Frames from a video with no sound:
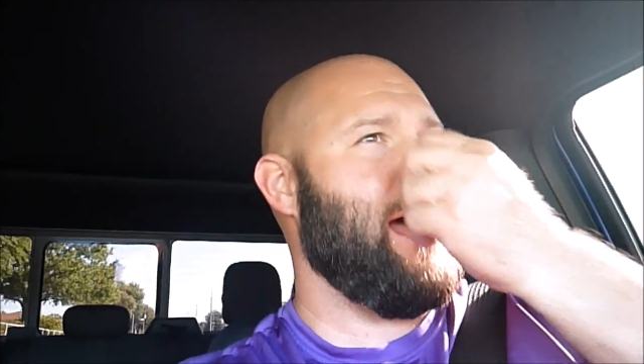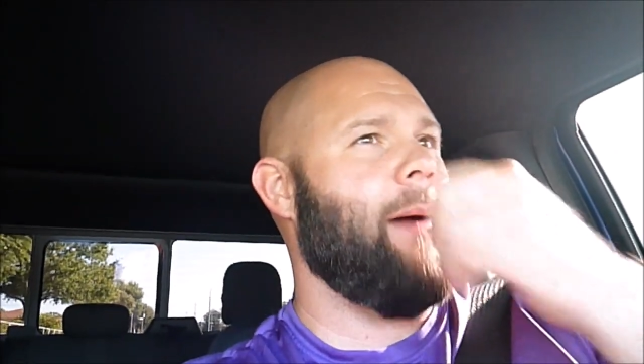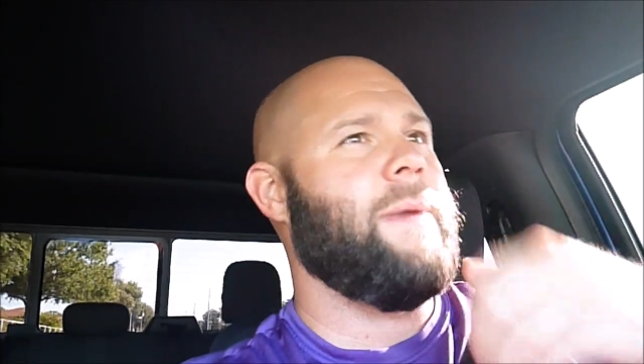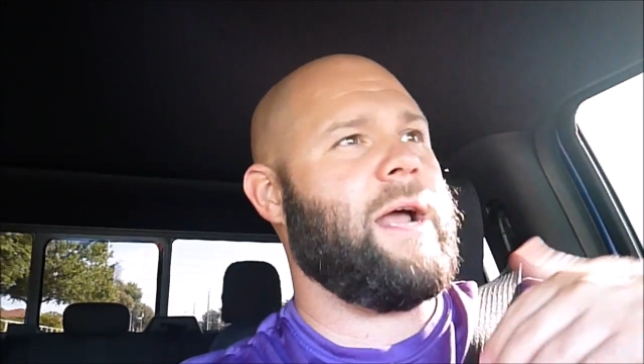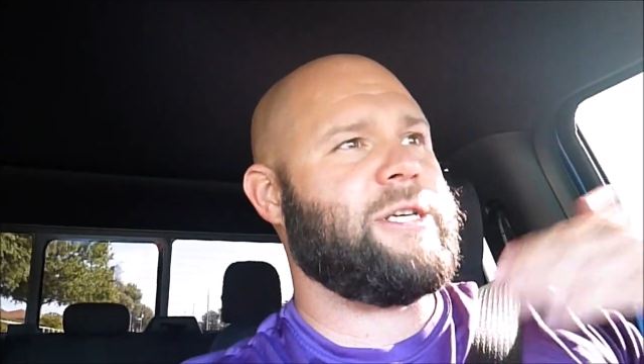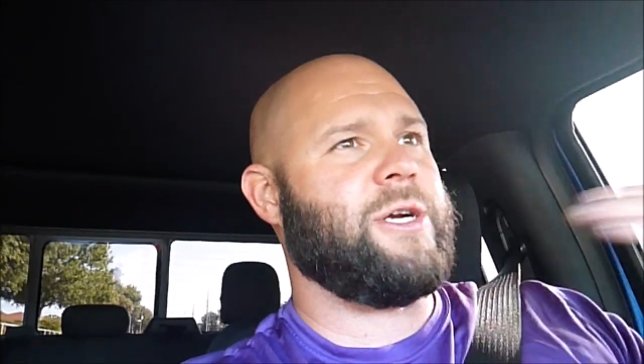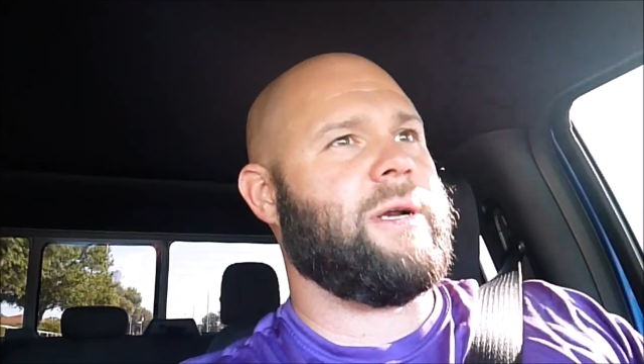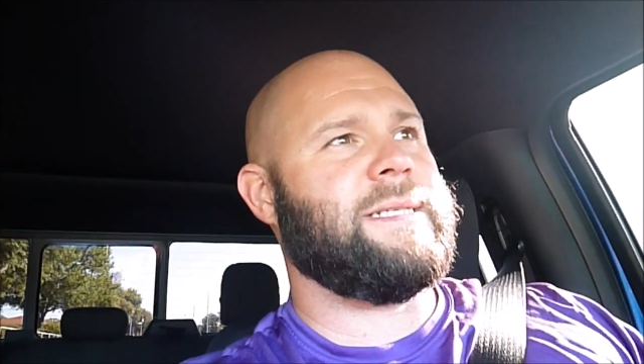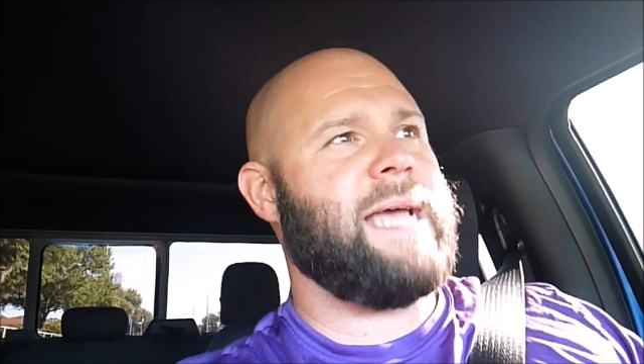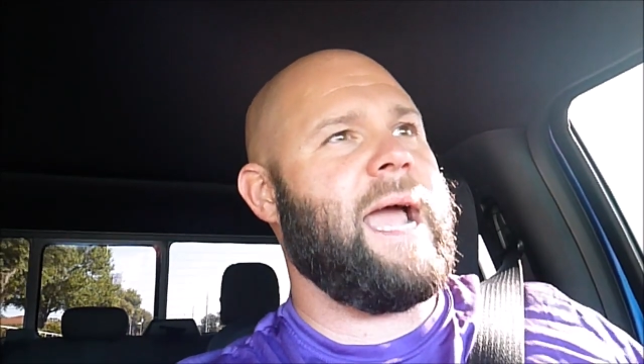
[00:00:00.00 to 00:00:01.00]
I'm not sure
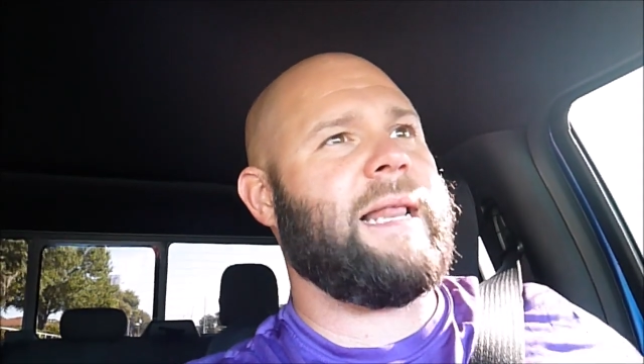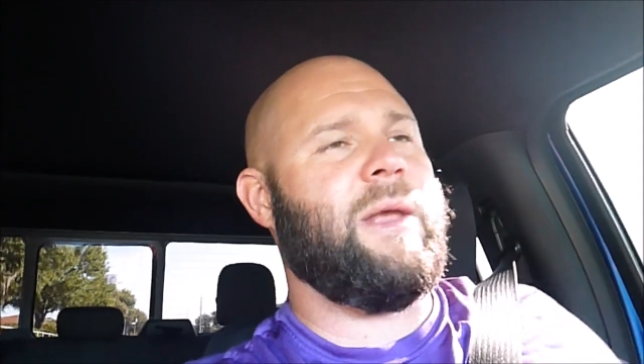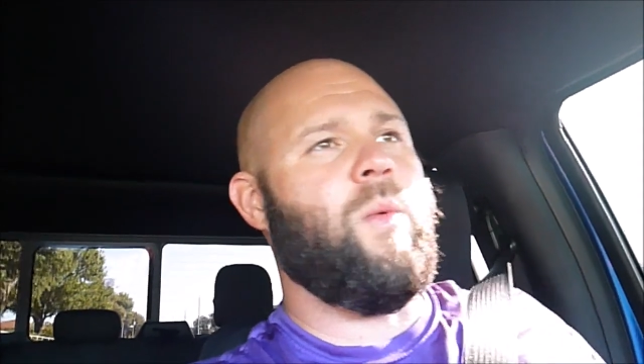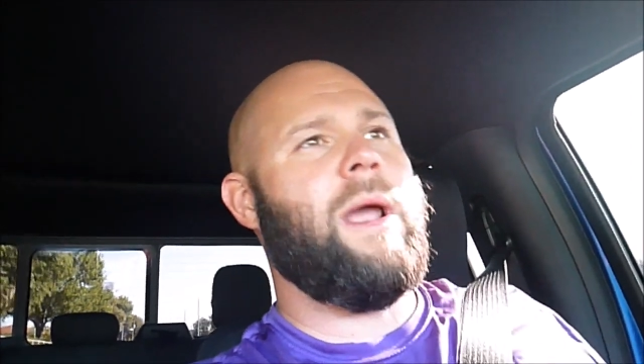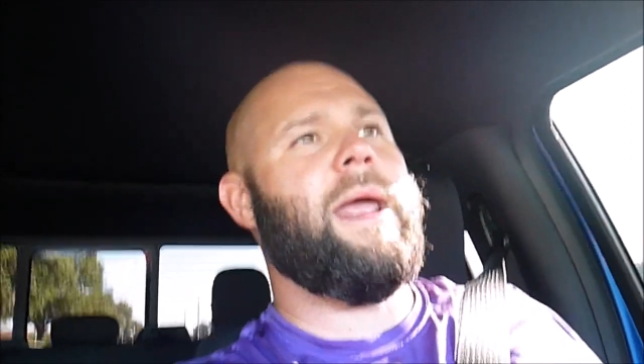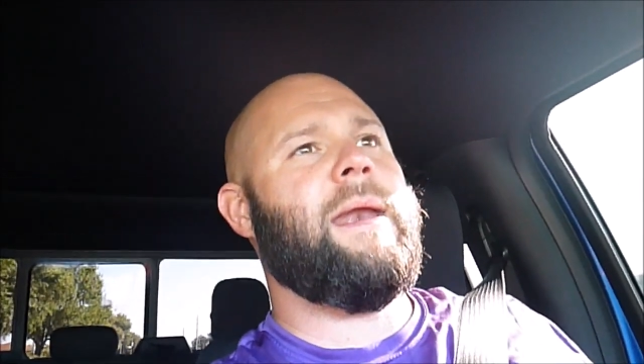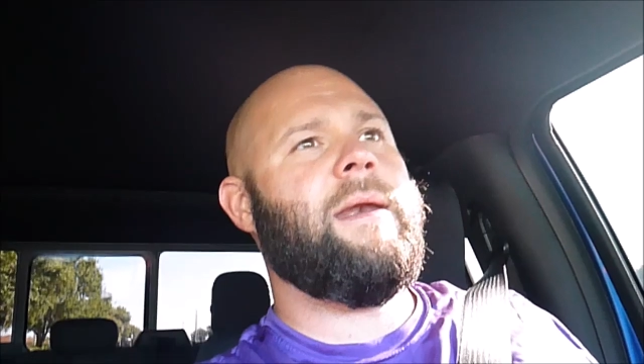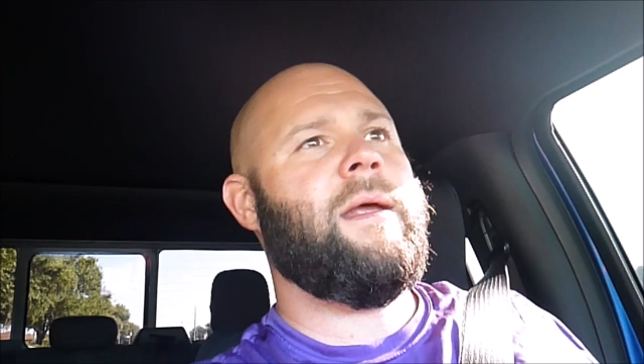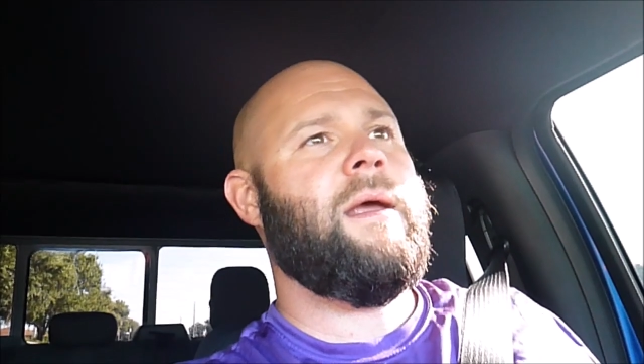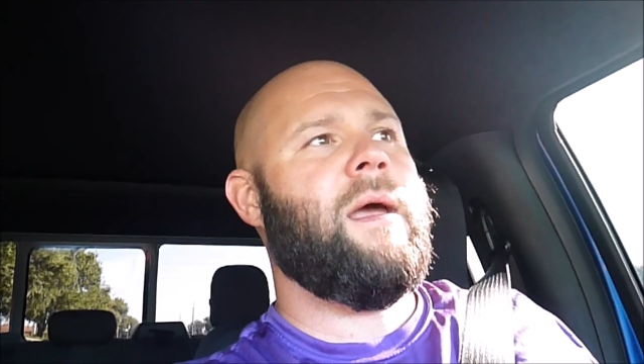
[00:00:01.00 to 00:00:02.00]
exactly
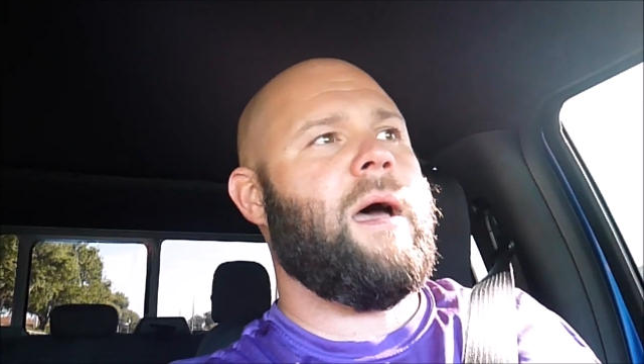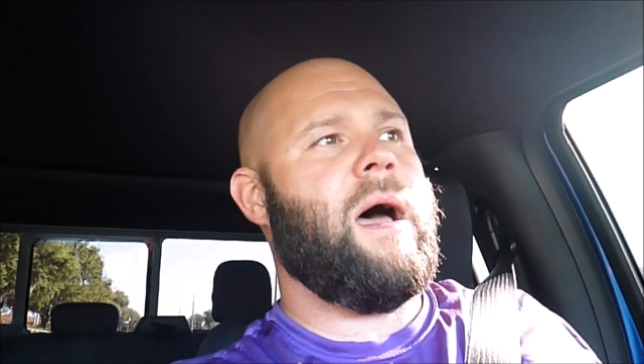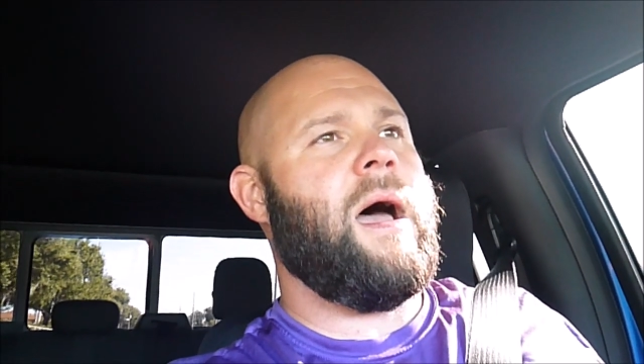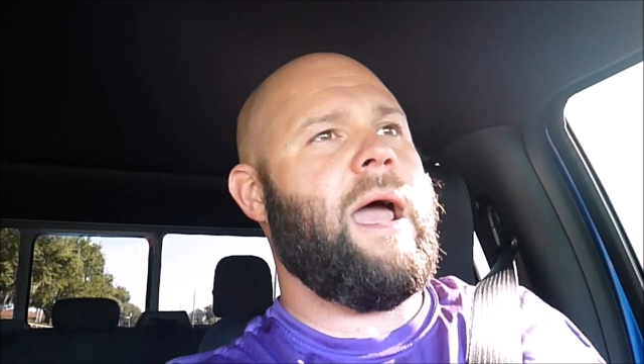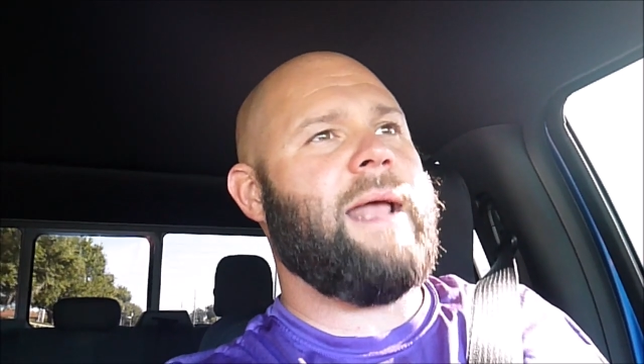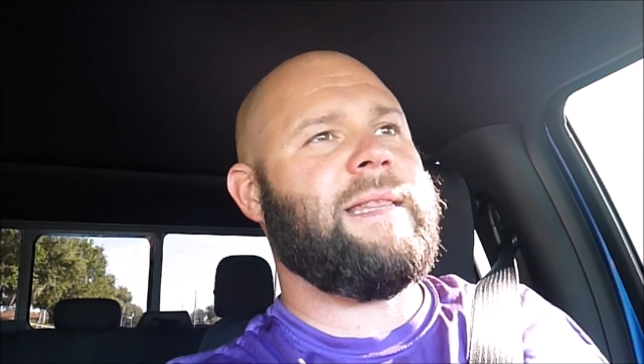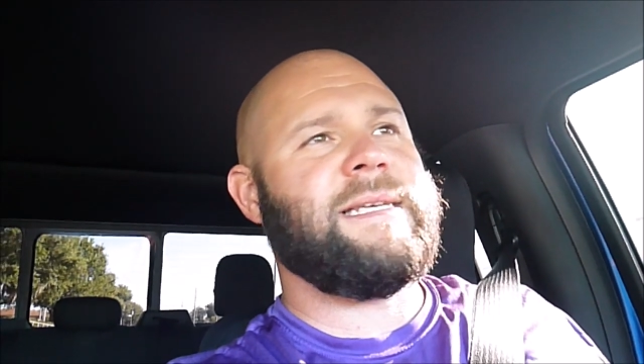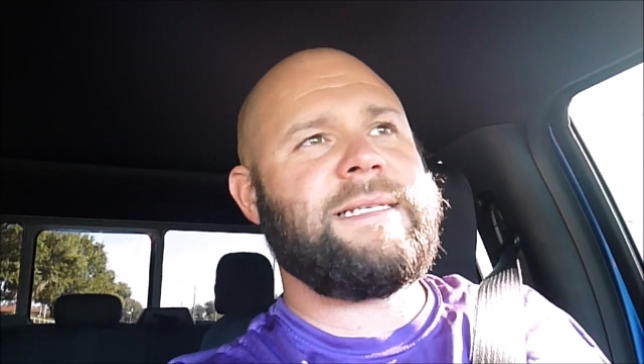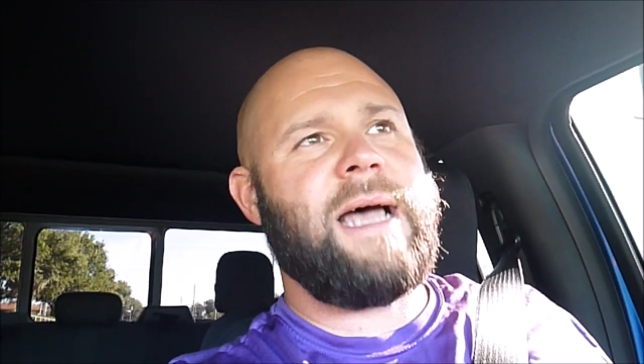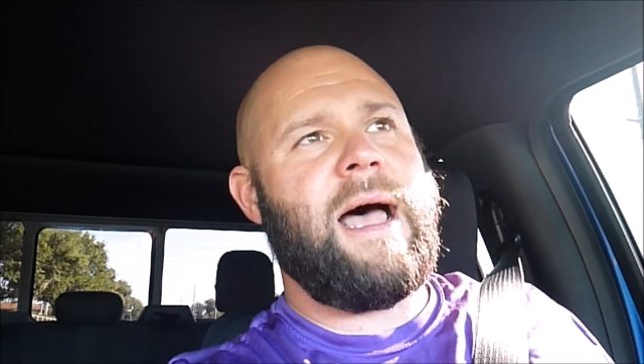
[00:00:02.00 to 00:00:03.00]
when uh, at
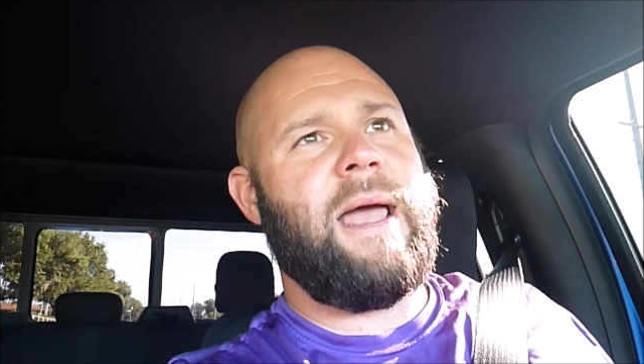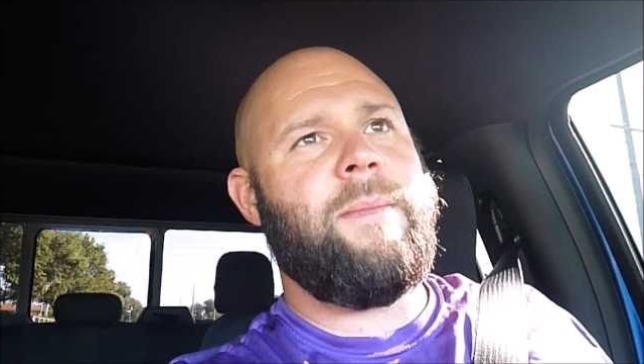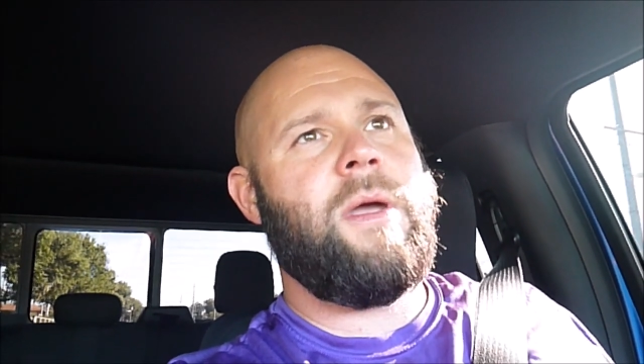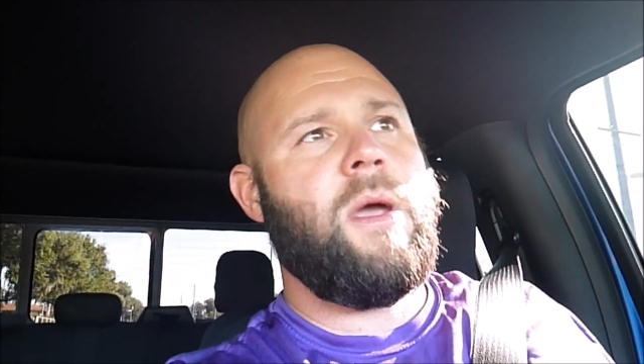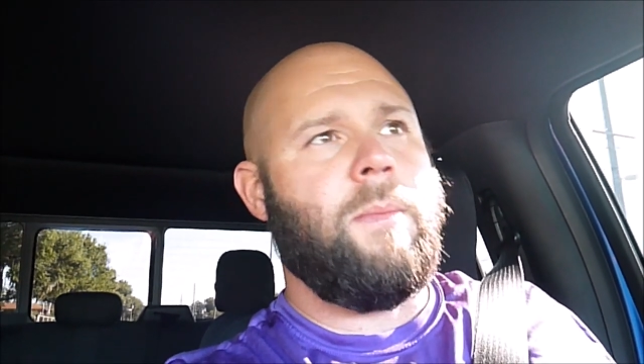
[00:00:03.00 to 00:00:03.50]
this time,